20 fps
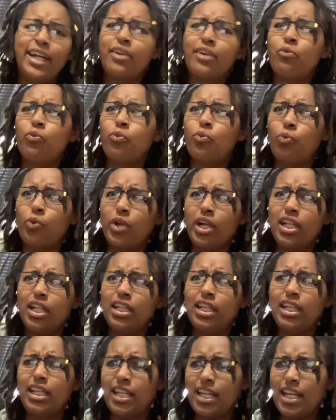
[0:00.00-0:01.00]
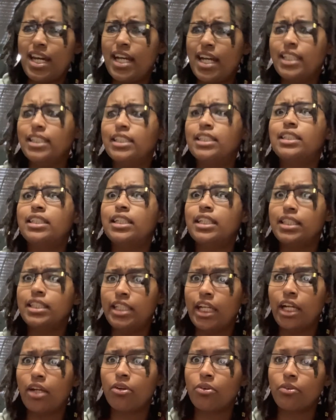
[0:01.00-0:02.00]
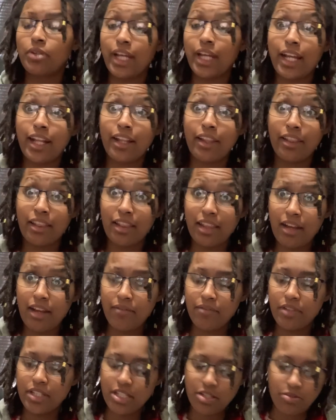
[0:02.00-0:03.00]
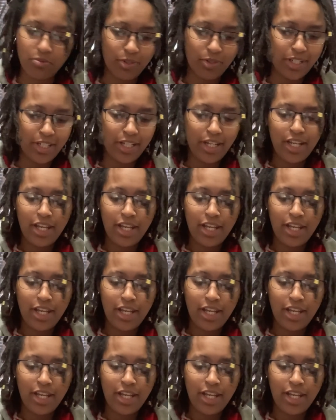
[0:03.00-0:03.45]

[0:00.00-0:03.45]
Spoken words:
really nice tarot deck. Love this one.